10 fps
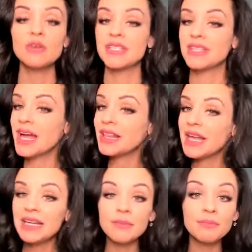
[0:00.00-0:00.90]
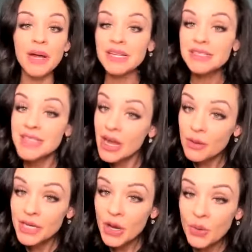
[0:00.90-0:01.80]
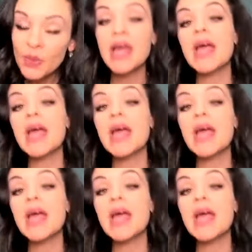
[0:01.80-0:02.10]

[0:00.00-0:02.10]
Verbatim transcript: Just hit that like button down below.